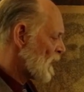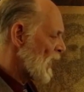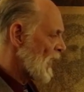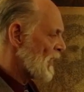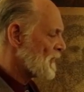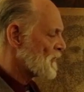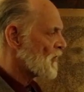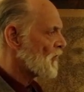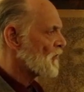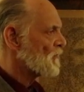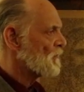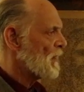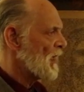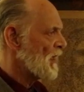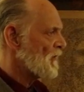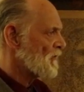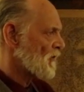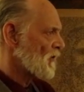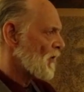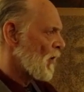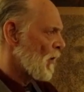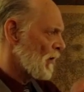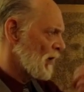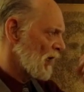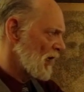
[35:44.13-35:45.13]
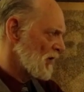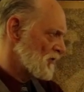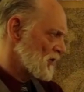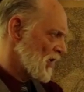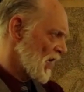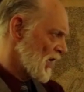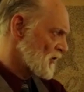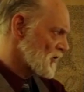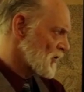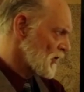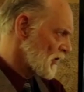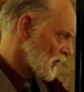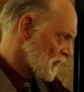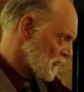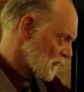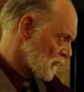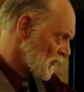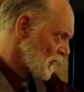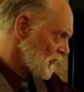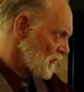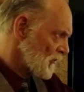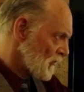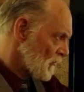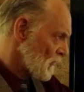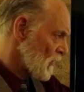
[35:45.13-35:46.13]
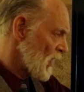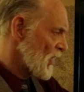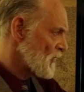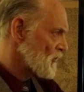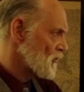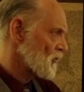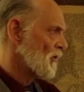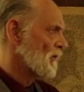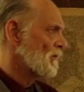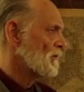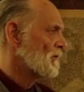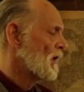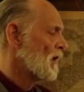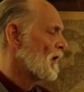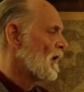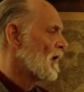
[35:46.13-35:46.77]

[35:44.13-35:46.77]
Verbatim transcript: It just means an orientation in a certain direction